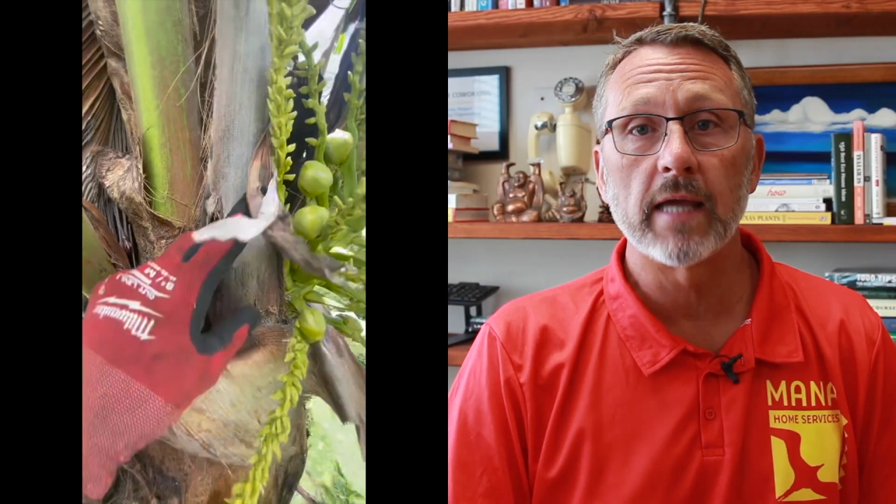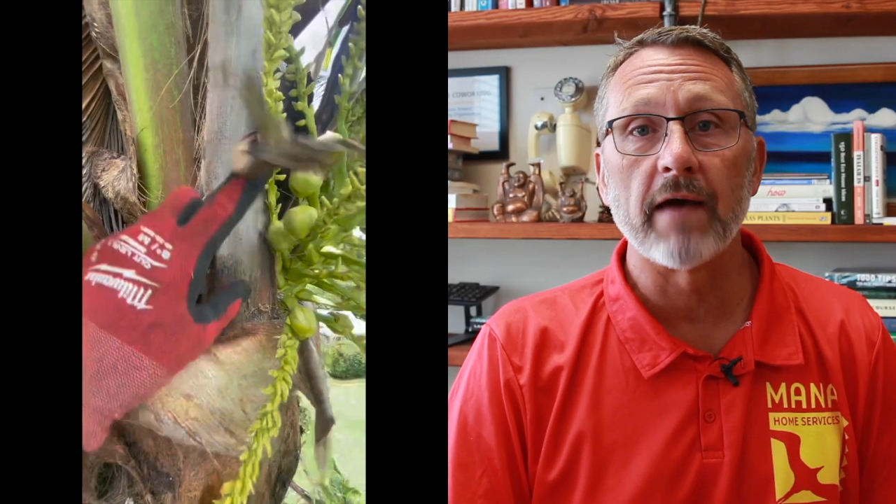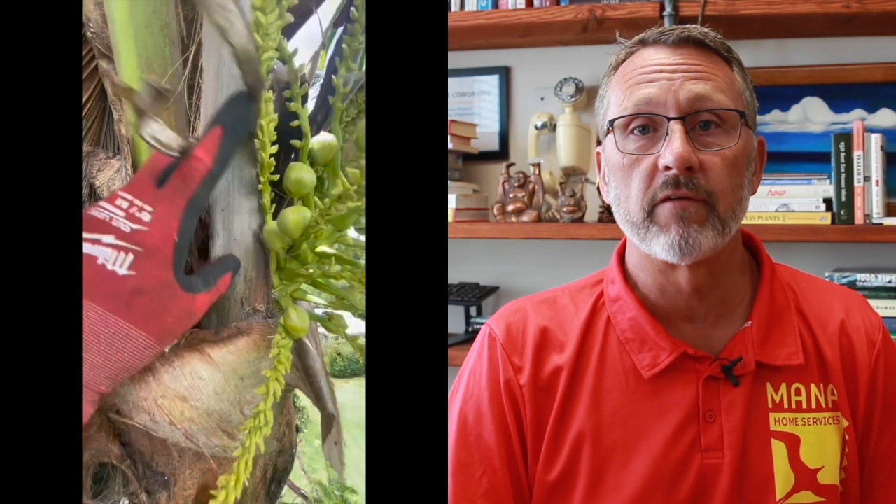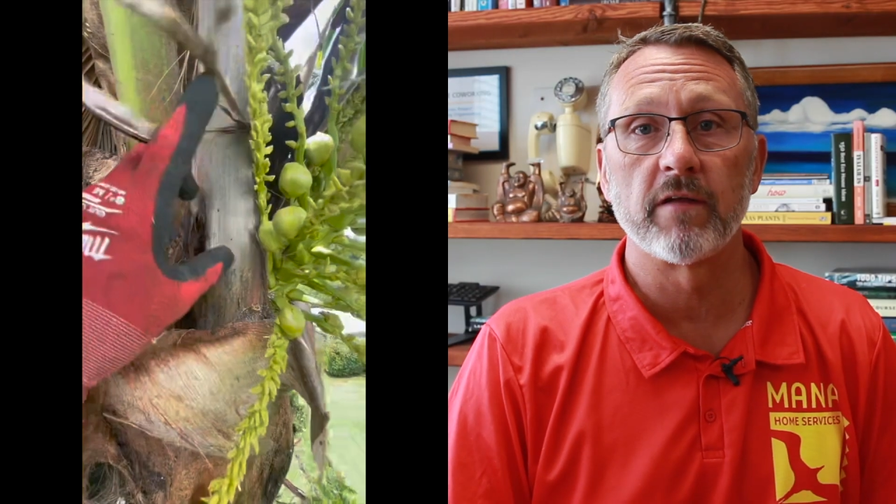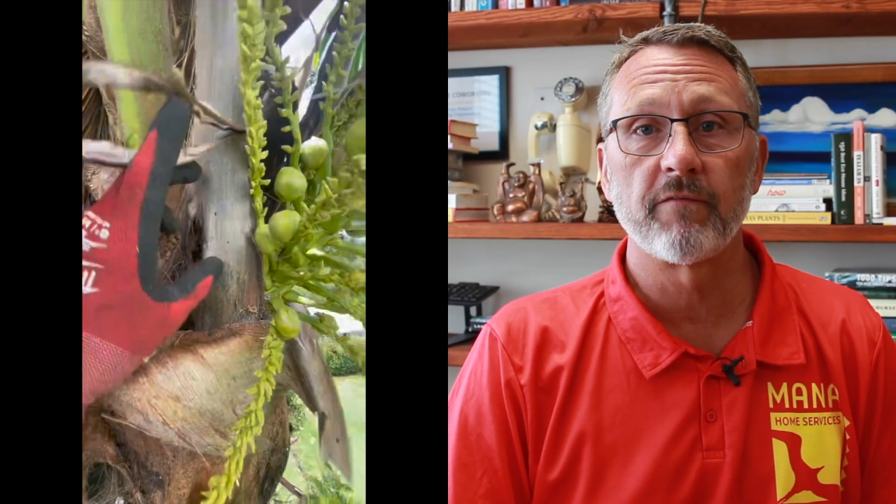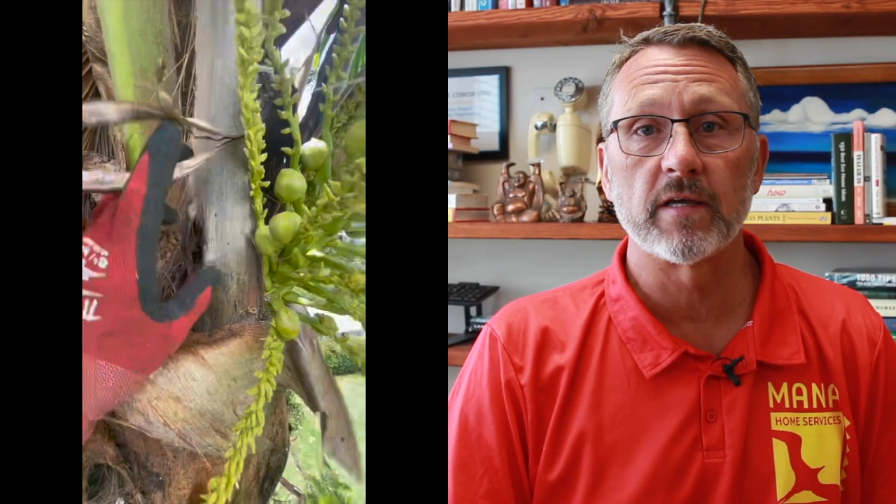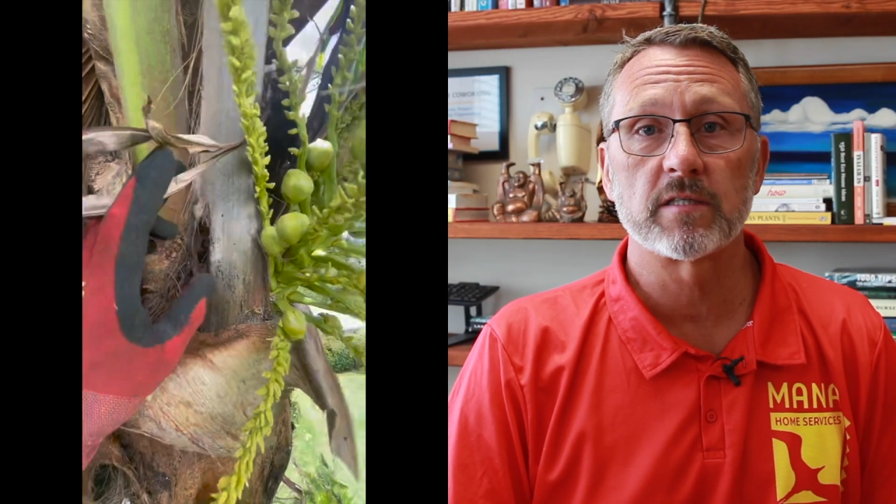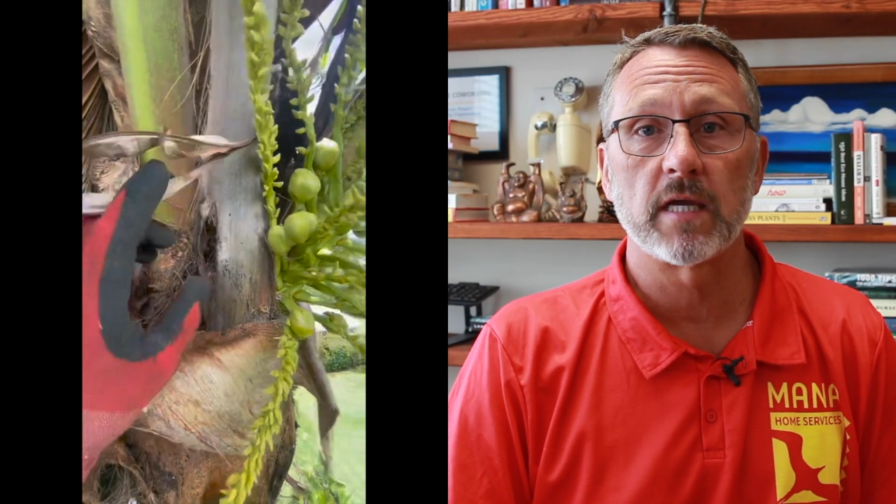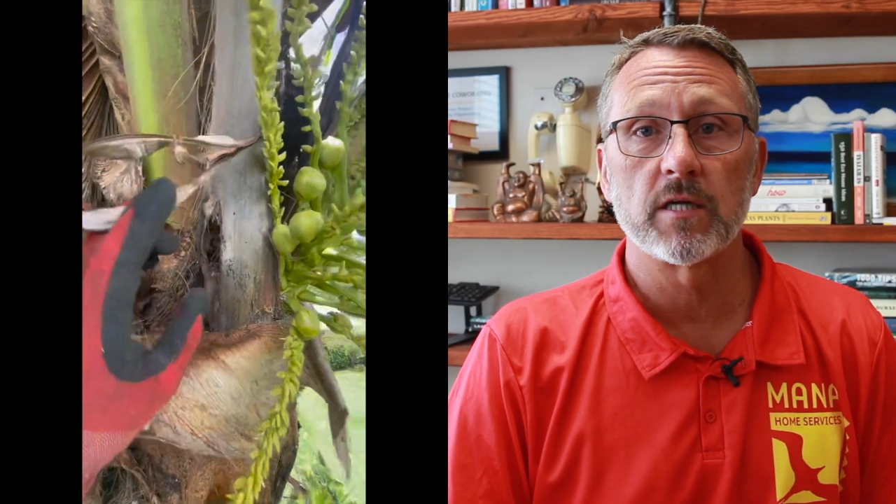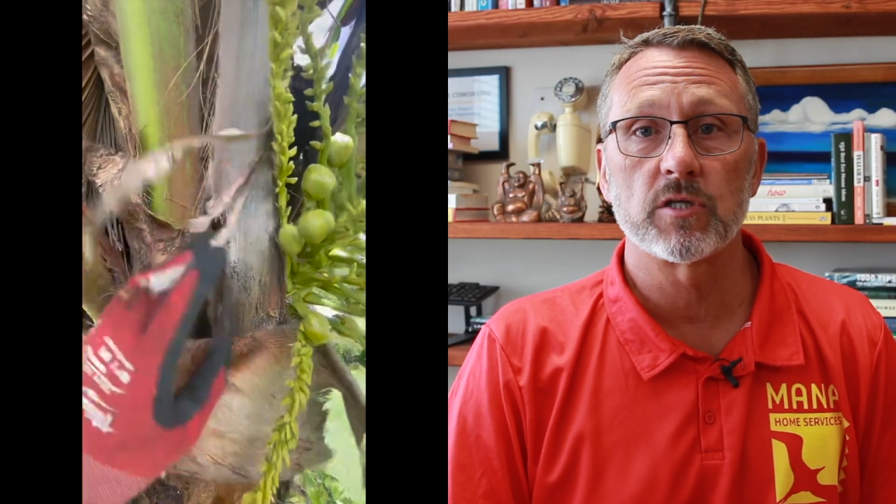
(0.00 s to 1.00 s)
have an
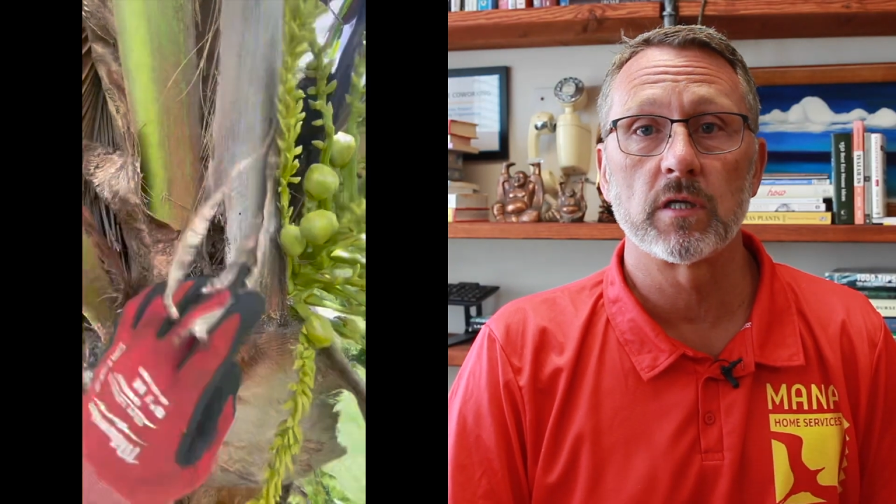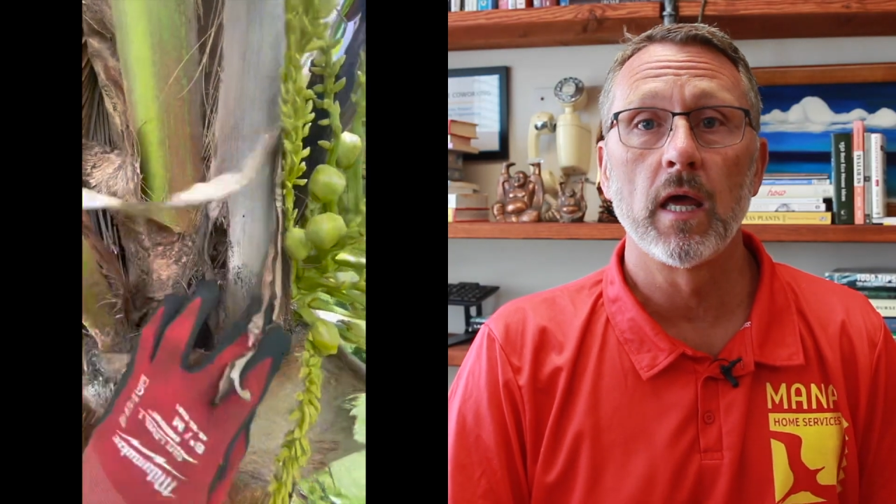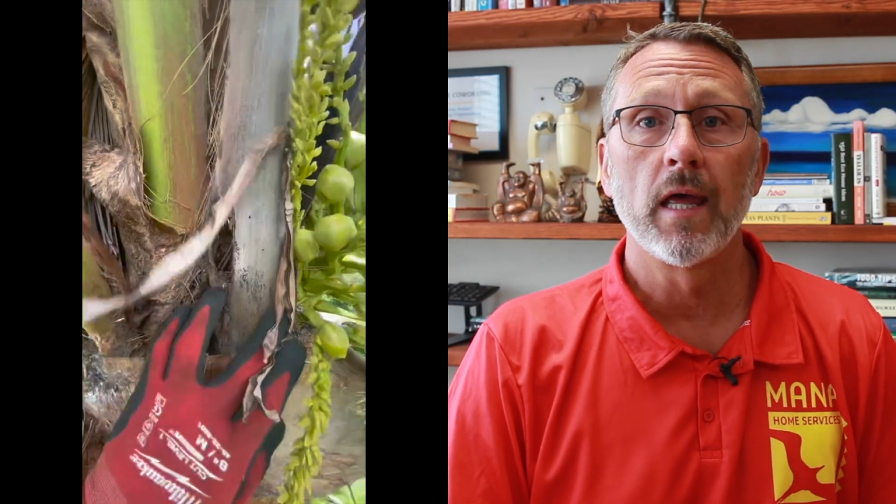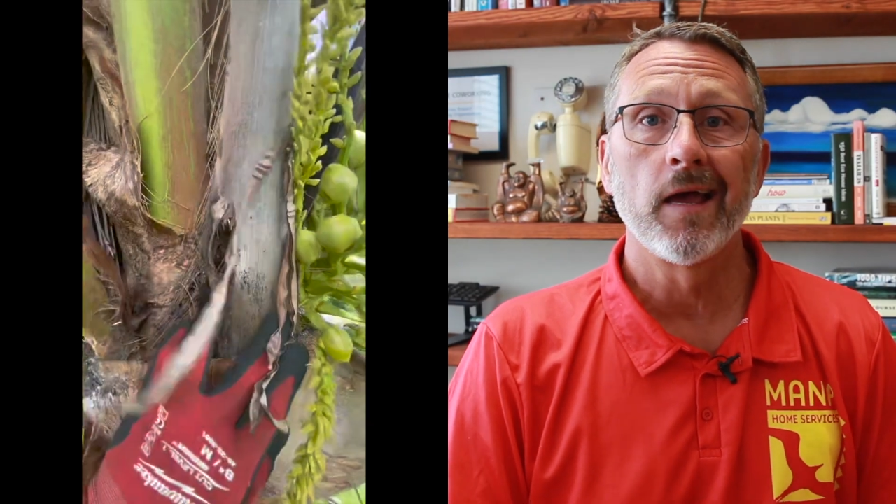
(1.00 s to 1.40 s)
infestation.